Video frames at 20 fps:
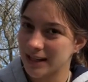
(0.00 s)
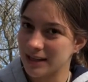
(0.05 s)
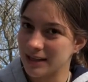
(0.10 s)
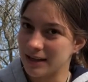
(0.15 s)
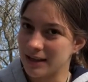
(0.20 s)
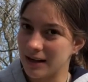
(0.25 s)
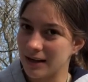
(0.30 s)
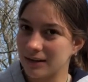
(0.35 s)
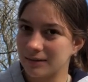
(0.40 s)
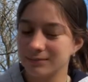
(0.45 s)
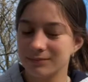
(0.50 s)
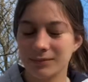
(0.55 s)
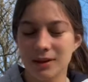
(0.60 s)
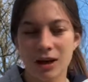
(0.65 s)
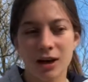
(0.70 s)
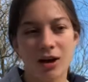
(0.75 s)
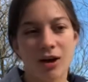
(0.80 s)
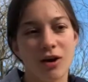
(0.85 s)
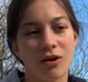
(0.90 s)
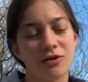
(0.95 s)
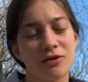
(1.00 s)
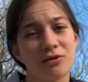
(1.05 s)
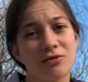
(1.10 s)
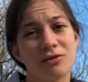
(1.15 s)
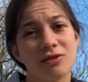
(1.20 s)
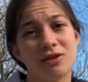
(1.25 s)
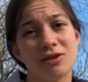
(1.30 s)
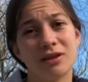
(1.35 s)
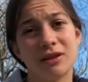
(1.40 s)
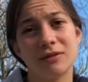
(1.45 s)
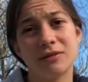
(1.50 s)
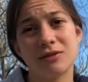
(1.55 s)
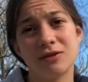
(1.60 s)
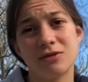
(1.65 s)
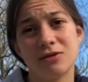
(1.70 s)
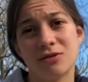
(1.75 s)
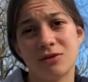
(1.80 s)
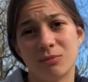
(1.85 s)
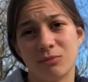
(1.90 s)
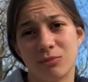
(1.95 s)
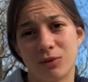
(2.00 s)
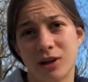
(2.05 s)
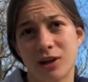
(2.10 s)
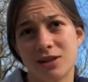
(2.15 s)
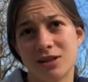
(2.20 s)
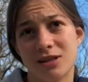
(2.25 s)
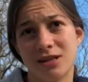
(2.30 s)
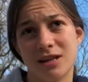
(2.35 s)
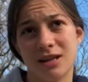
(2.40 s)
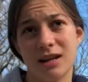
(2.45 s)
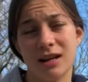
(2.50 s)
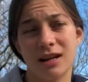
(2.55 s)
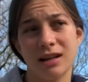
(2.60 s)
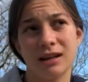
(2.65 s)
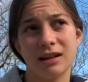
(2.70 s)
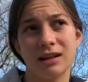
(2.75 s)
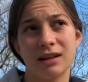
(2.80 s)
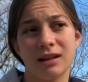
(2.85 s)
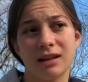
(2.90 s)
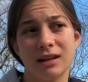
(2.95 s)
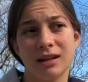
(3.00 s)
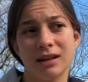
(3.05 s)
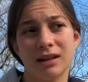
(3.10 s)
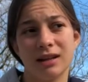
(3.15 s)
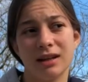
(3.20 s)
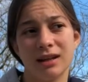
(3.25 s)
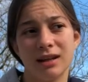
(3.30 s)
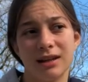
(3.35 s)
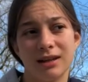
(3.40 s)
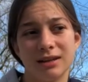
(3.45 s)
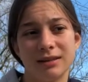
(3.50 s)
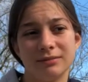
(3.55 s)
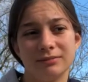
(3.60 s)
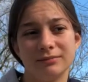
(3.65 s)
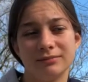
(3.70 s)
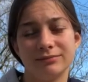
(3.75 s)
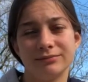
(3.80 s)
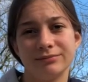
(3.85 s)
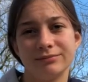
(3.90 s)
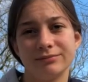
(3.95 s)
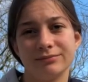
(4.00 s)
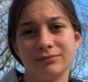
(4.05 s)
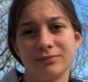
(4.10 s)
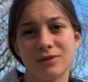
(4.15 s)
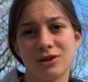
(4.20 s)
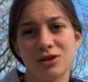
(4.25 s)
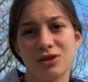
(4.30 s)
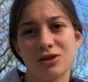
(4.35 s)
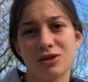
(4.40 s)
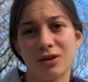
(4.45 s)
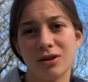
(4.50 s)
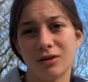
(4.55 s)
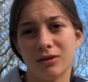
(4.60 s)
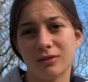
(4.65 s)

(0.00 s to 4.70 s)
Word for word: Yeah. Also, still have to do some prayers today. Um, so.